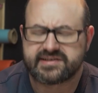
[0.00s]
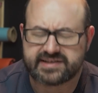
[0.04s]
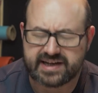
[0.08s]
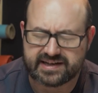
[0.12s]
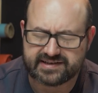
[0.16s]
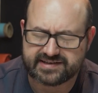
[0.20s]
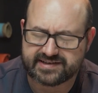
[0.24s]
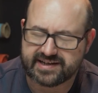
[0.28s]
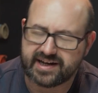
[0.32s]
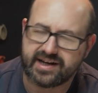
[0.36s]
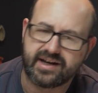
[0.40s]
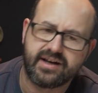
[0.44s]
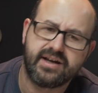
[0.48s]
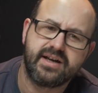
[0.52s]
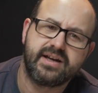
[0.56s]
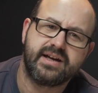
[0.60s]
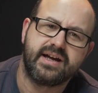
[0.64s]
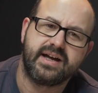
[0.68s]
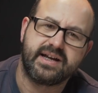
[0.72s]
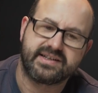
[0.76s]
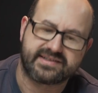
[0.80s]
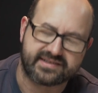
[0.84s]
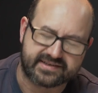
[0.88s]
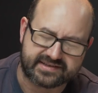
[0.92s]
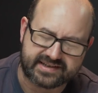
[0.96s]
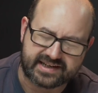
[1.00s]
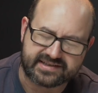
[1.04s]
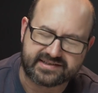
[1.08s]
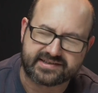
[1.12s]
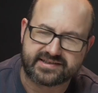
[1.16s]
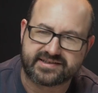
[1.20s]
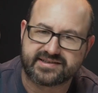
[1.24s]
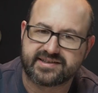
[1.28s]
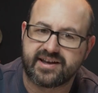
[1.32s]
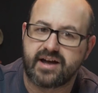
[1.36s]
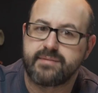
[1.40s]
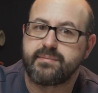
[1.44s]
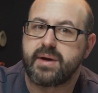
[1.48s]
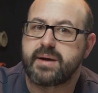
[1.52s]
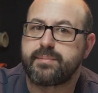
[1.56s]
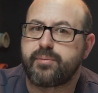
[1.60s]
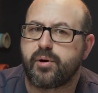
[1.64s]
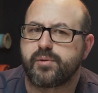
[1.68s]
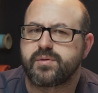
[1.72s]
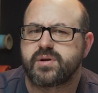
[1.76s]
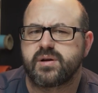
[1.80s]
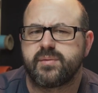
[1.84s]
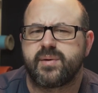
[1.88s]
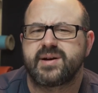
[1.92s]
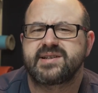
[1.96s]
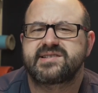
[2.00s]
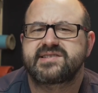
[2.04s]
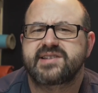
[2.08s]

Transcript: sensor, it's a sensor design made popular by